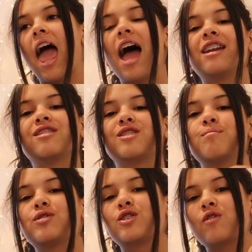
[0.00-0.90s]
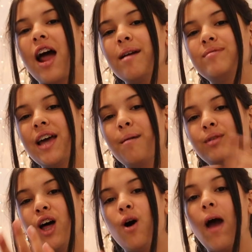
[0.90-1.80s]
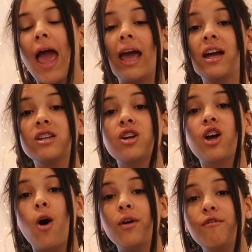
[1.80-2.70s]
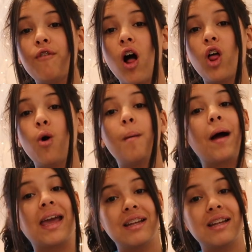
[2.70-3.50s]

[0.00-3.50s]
And subscribe down below and go and follow my